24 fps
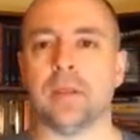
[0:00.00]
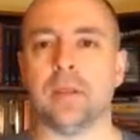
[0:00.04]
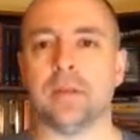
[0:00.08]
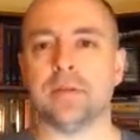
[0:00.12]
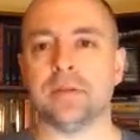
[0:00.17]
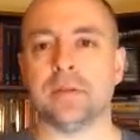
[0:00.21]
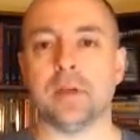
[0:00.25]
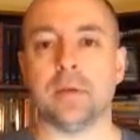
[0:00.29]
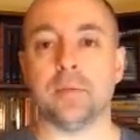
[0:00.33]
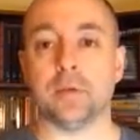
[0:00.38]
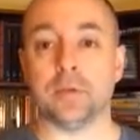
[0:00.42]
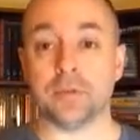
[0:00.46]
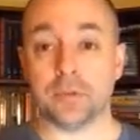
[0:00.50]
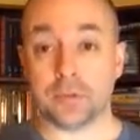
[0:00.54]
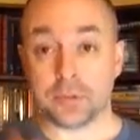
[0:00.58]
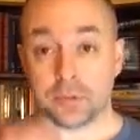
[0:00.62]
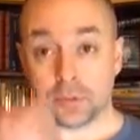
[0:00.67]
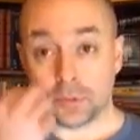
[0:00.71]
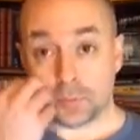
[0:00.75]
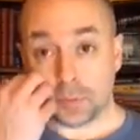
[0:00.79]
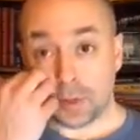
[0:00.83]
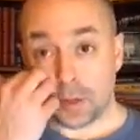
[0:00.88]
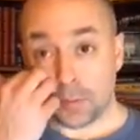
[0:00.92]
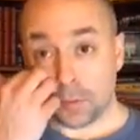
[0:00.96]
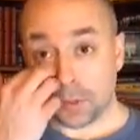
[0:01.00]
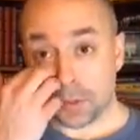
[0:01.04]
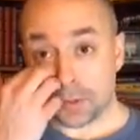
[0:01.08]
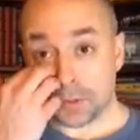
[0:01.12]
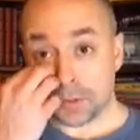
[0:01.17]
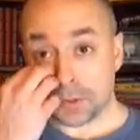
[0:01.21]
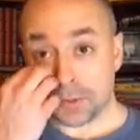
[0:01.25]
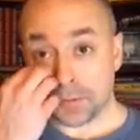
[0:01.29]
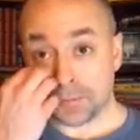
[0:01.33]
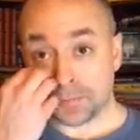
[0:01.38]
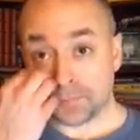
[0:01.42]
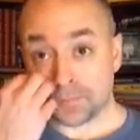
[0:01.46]
Simon & Schuster's
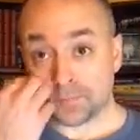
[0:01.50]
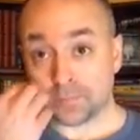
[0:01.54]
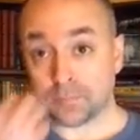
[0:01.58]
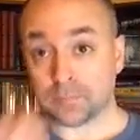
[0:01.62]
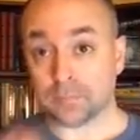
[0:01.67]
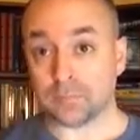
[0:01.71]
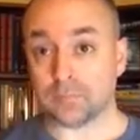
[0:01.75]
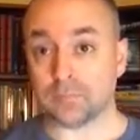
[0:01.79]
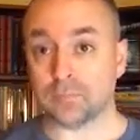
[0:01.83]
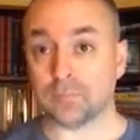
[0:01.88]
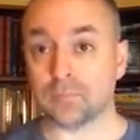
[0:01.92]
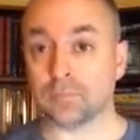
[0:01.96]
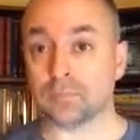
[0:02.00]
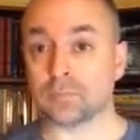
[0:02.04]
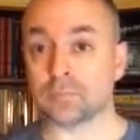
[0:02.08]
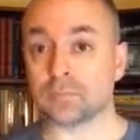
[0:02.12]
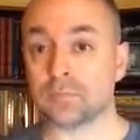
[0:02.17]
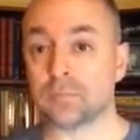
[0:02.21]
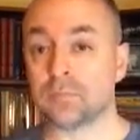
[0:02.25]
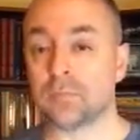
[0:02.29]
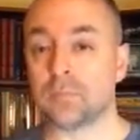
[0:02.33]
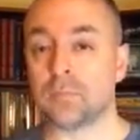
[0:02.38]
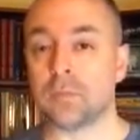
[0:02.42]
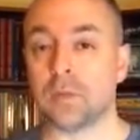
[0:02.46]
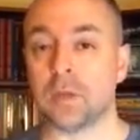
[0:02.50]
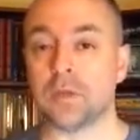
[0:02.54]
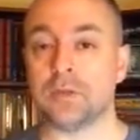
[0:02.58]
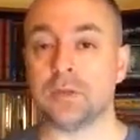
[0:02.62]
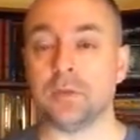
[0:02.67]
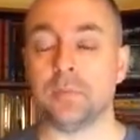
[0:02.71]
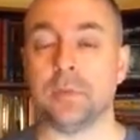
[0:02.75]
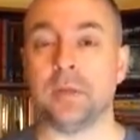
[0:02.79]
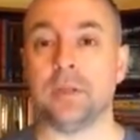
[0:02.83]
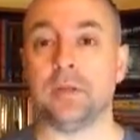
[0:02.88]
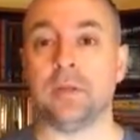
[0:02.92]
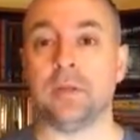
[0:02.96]
published. It's a big